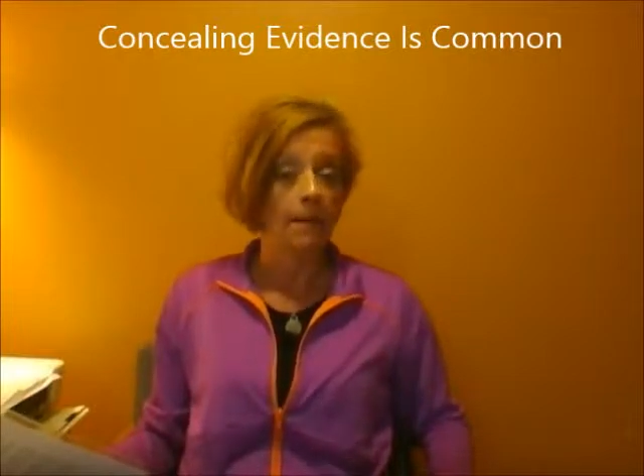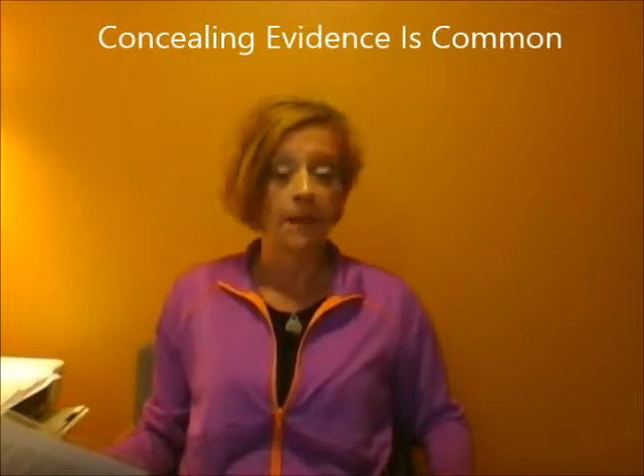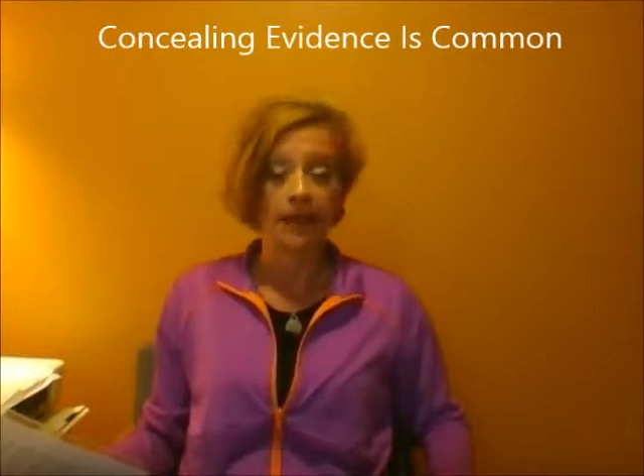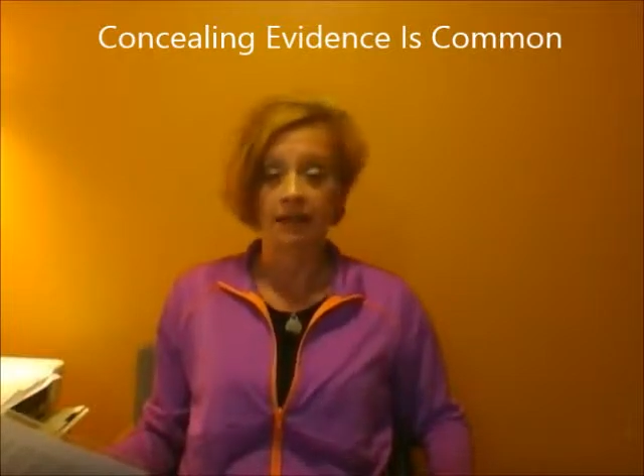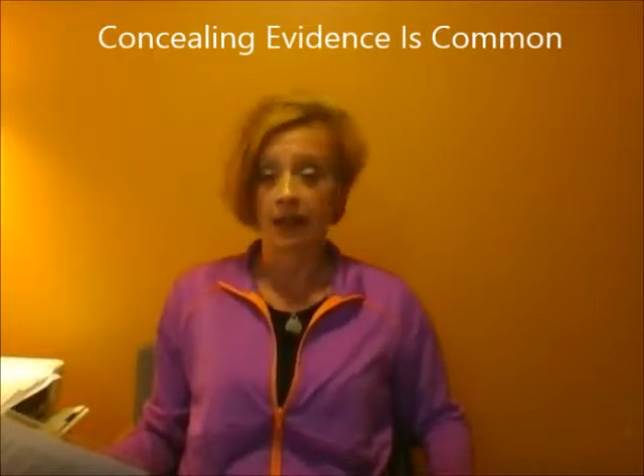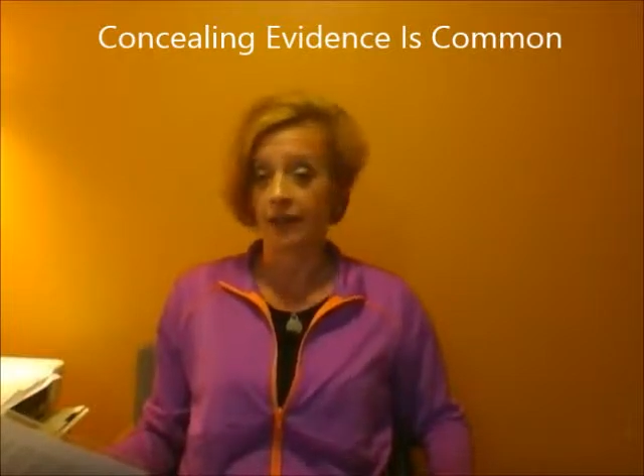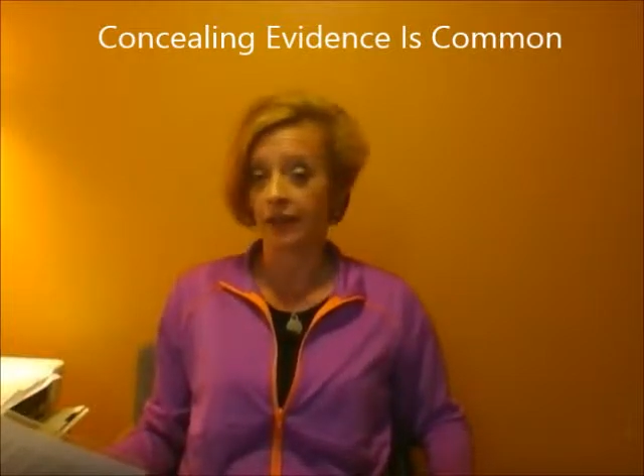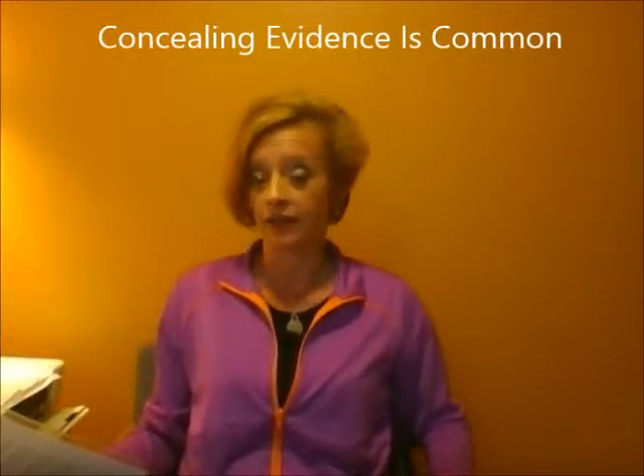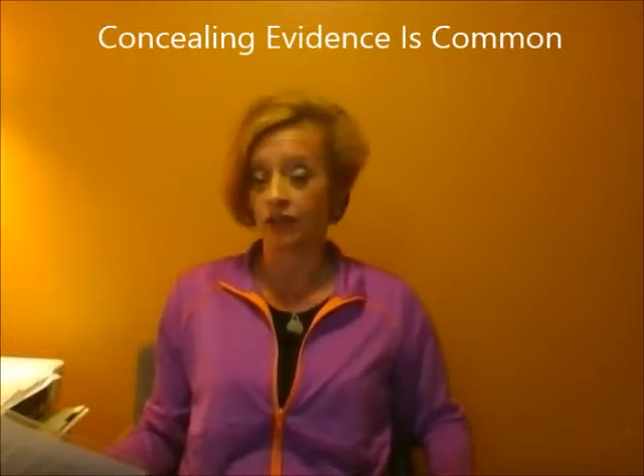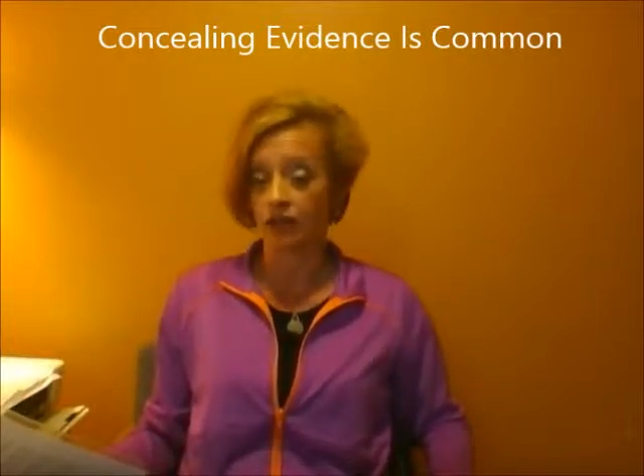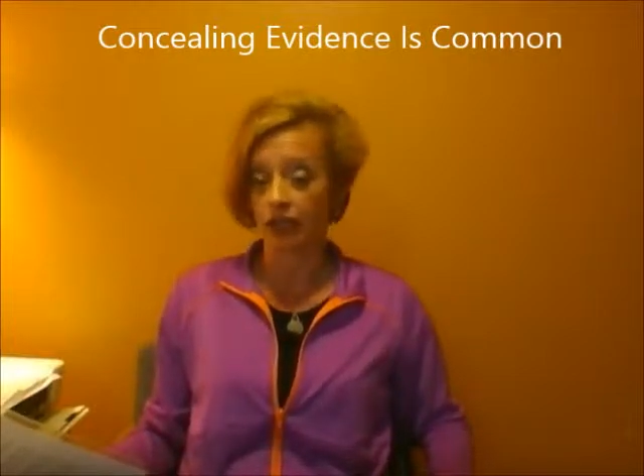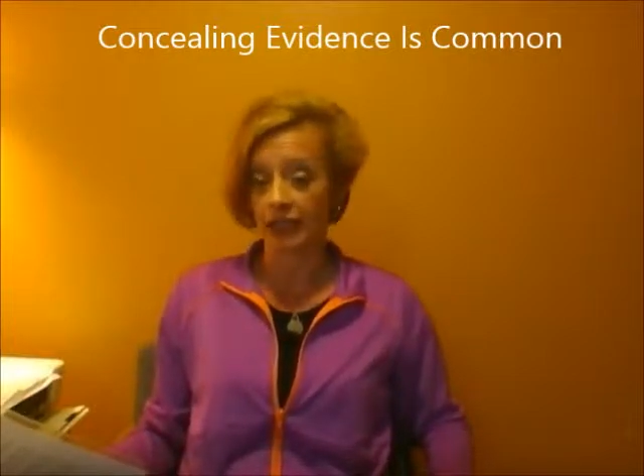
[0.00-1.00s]
based on
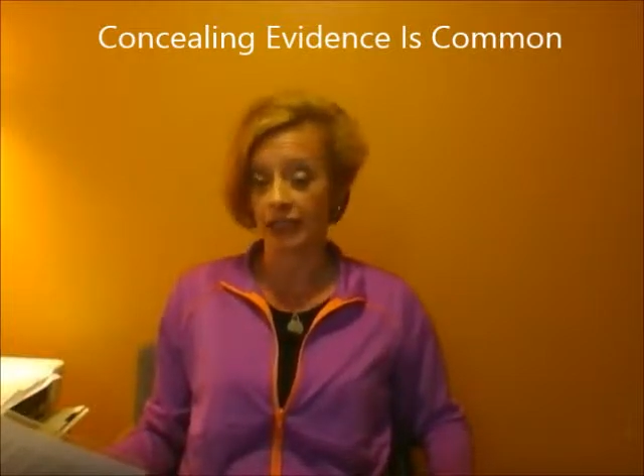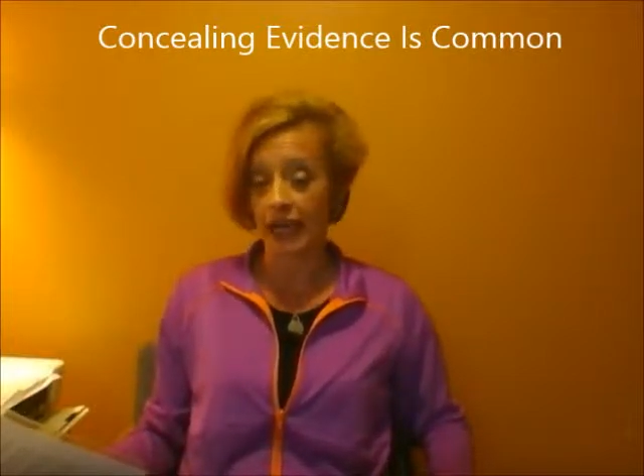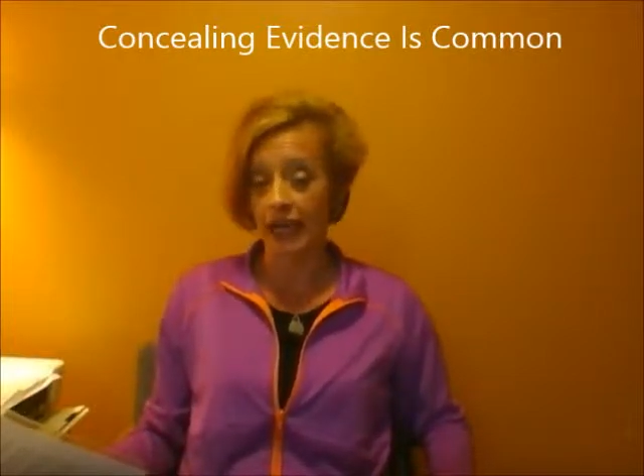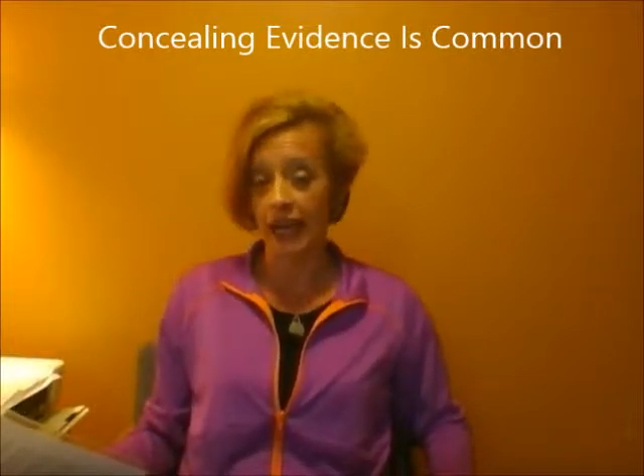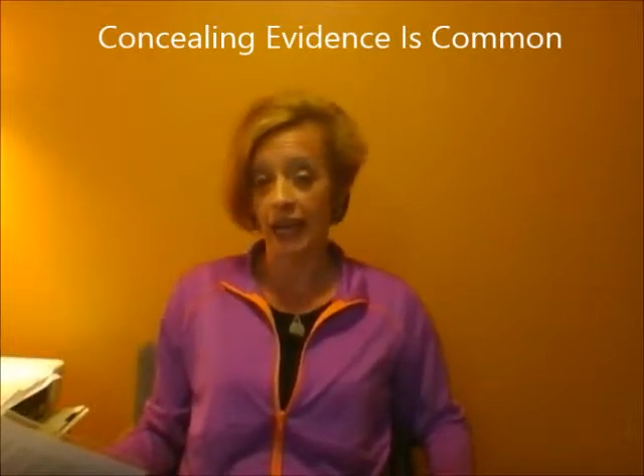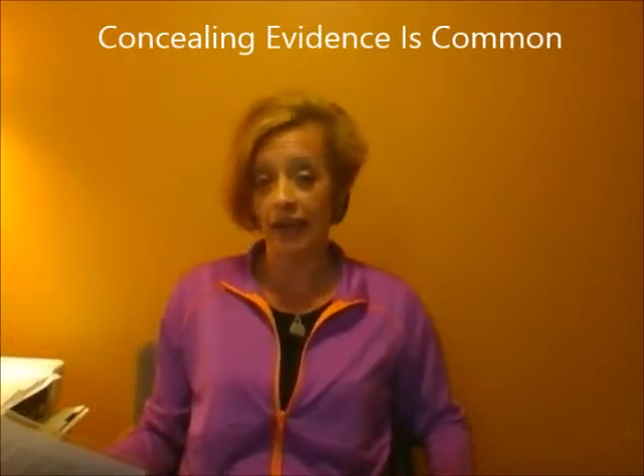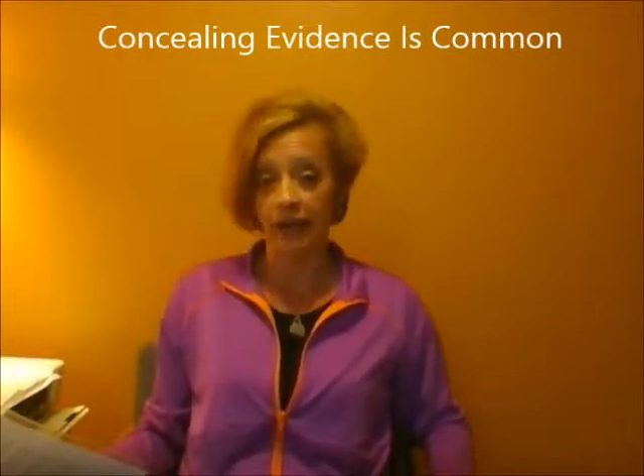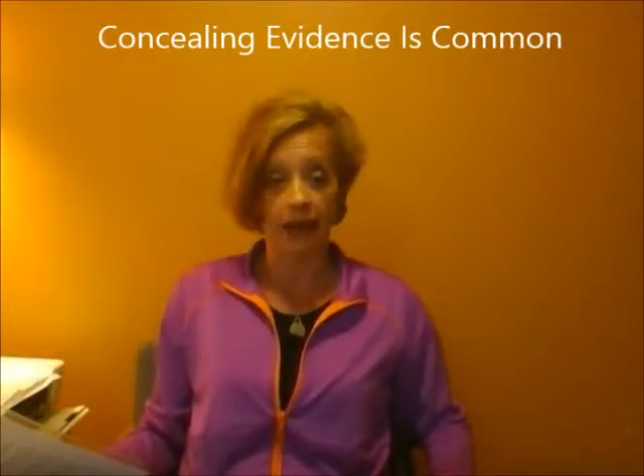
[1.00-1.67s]
this chick, Diane,